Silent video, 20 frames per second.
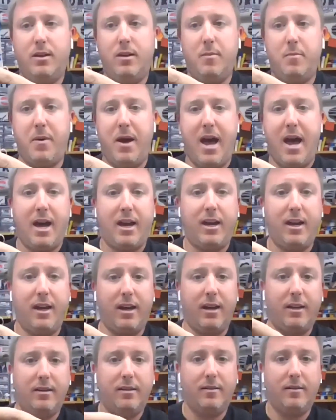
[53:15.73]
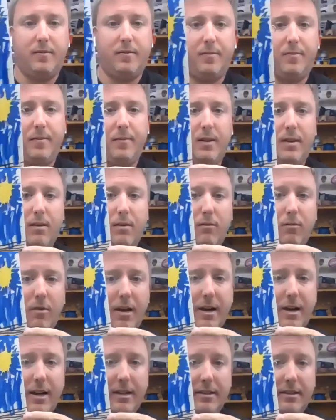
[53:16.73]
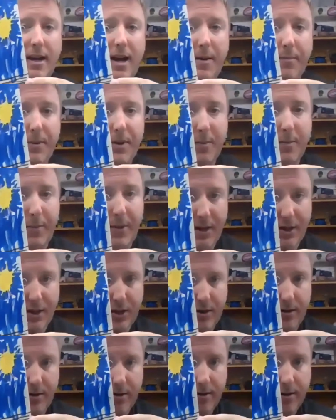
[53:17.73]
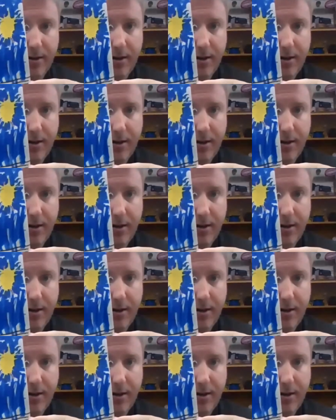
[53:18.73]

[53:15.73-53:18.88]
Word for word: the backing right on top of the picture